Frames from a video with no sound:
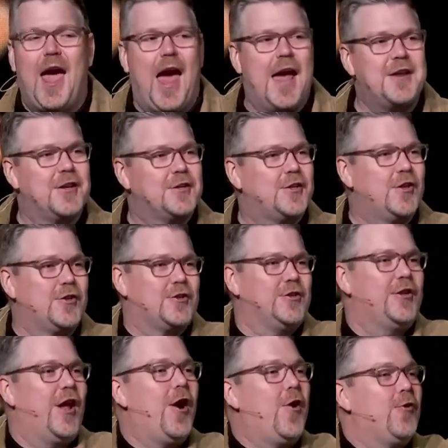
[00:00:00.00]
And just this
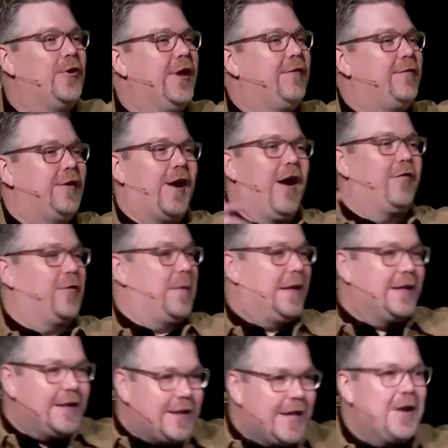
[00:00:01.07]
load lifted off of me.
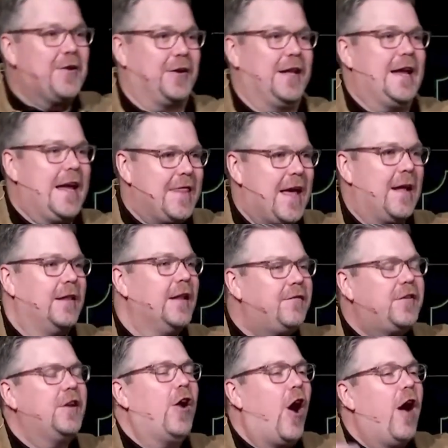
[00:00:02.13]
Literally, in that
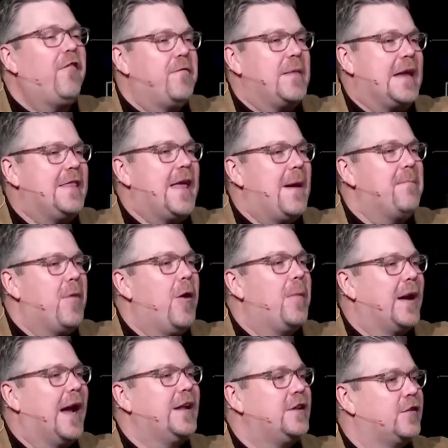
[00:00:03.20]

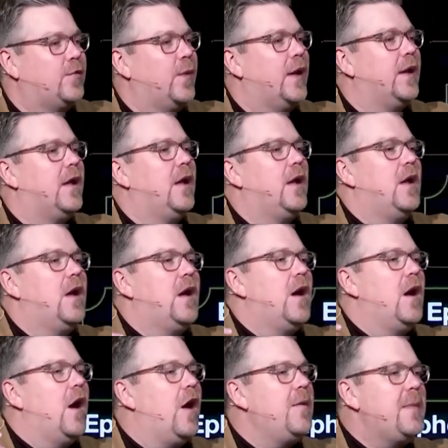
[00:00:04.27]
moment, I just went,
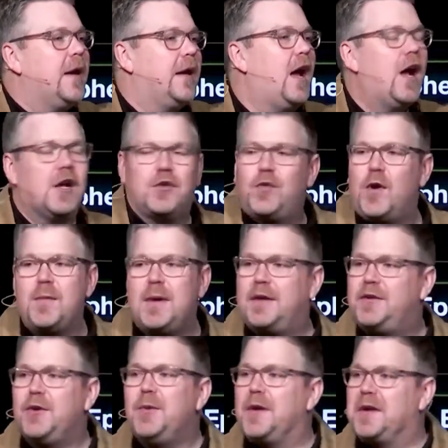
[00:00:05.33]
oh my gosh, what am I
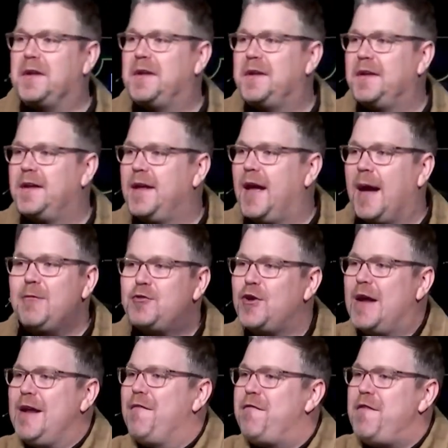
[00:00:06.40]
doing? I'm
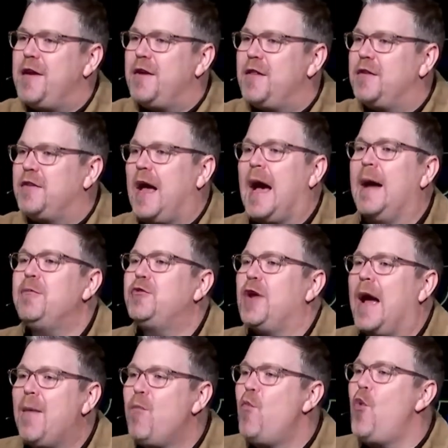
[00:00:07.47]
trying to figure this out.
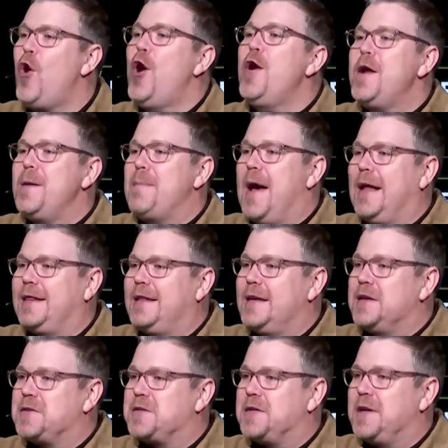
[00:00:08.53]
I'm worried about
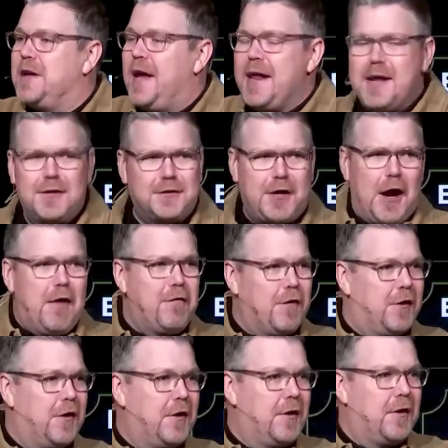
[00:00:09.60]
this, and it's
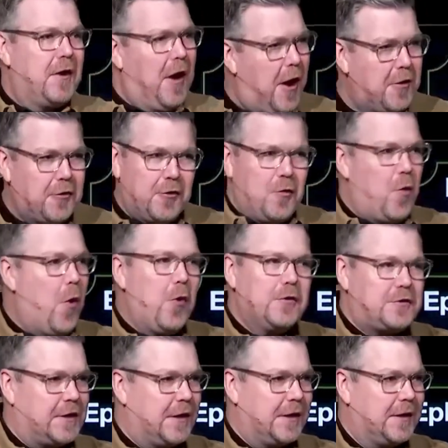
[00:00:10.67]
covered under the
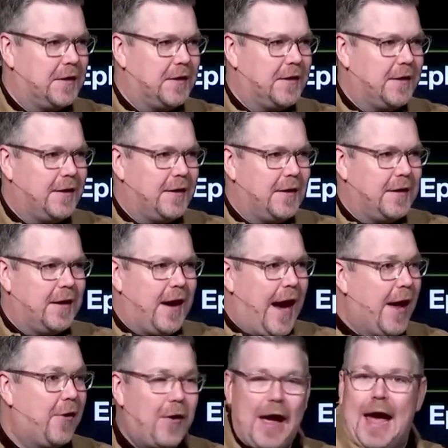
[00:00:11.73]
warranty.
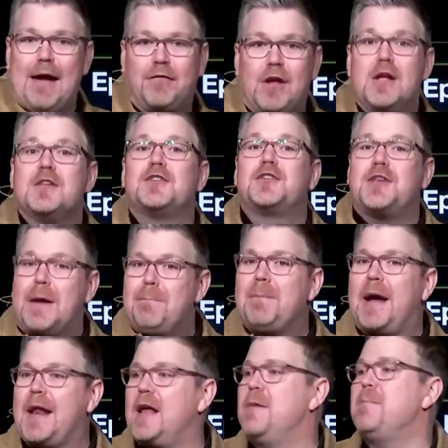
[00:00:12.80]
I don't have
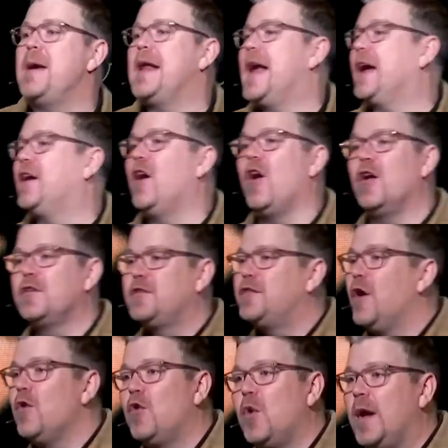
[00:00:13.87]
somebody, and man, I called
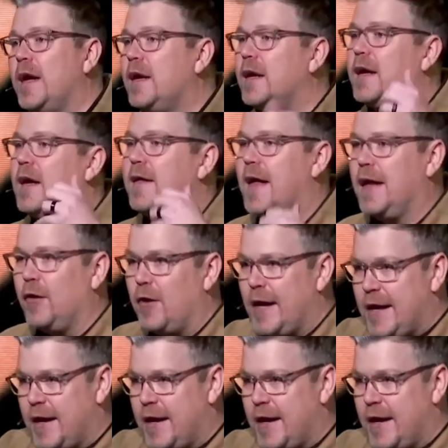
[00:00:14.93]
so quick, that little